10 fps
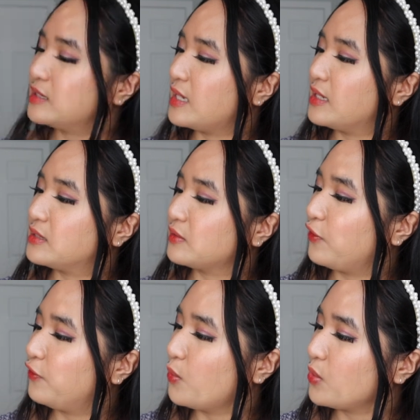says
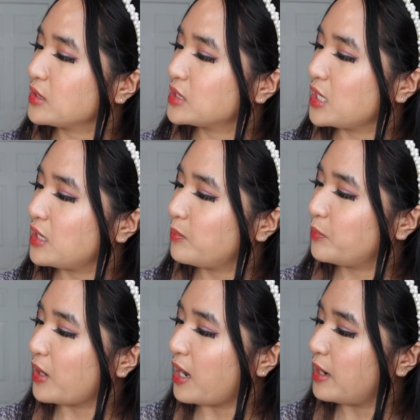four tip
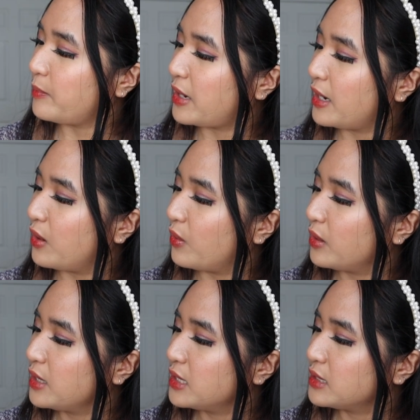eyebrow
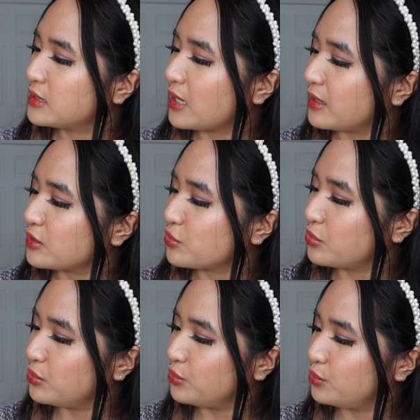
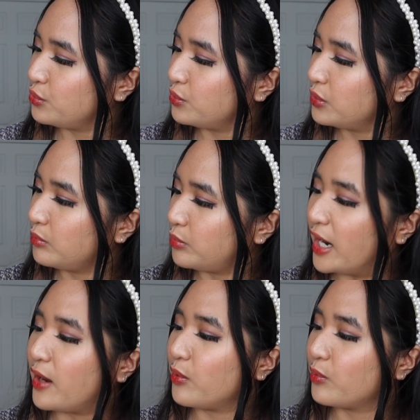tattoo
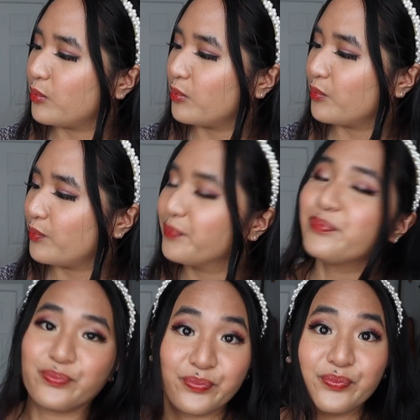brow.
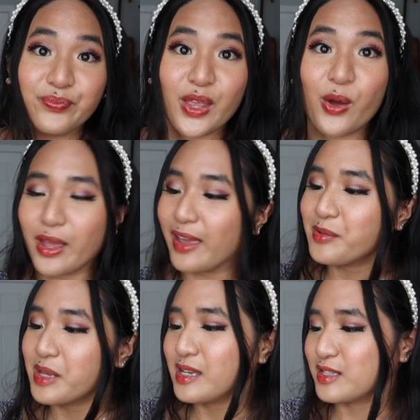Okay,
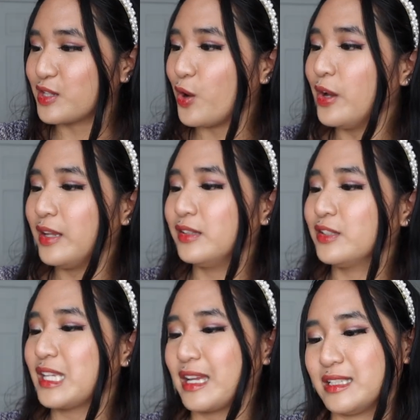so it
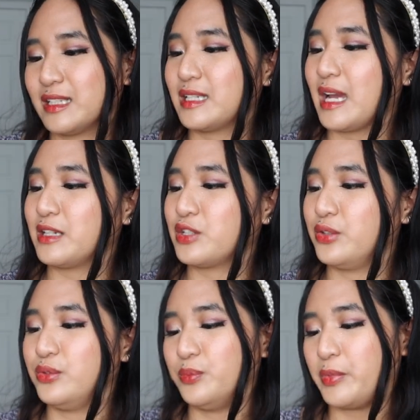looks like it's a
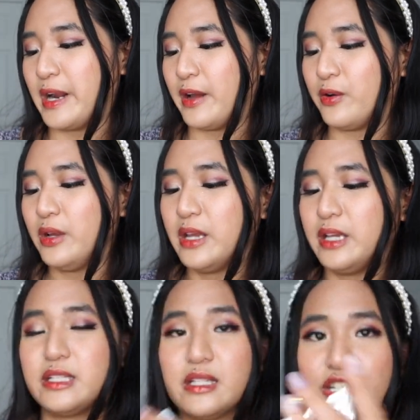tattoo brow.
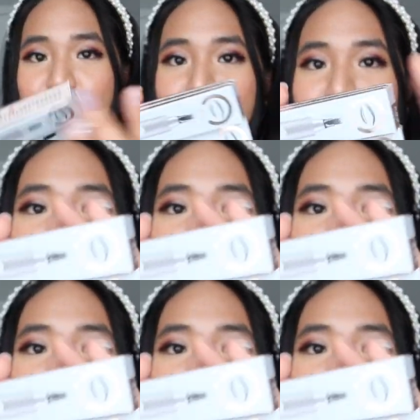It's in the shade